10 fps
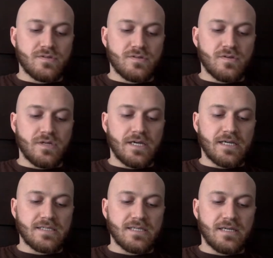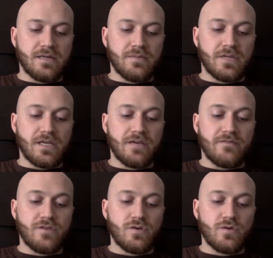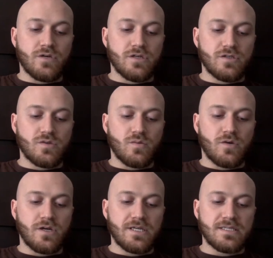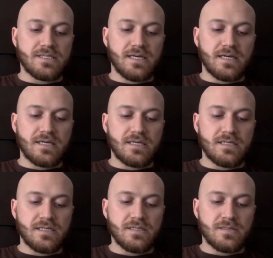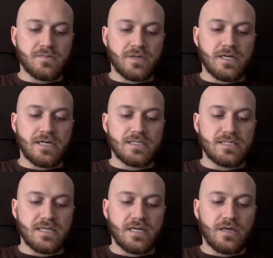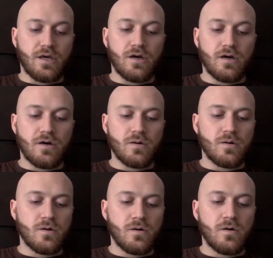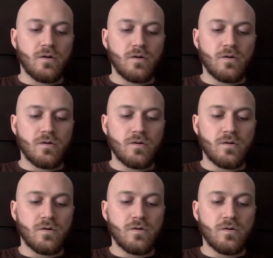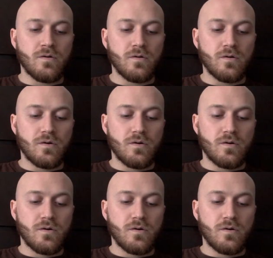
So like I said, I'm going to give you 20 seconds when I say go.